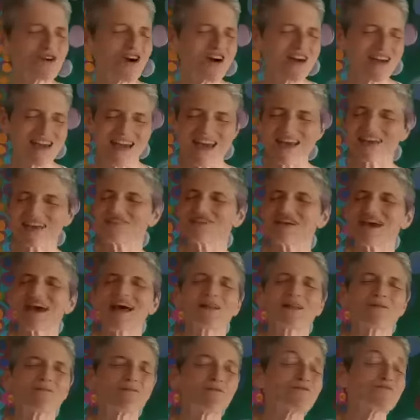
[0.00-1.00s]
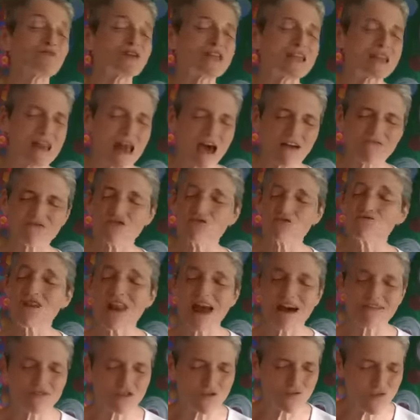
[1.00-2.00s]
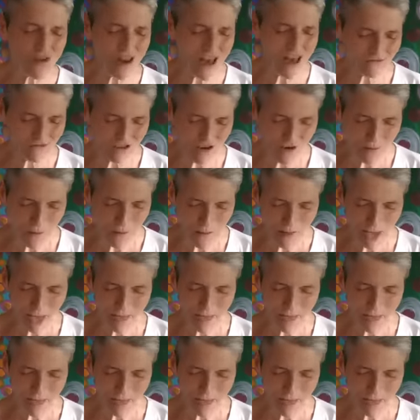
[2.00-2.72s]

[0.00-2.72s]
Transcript: We are here to help. And we love you, love you, love you.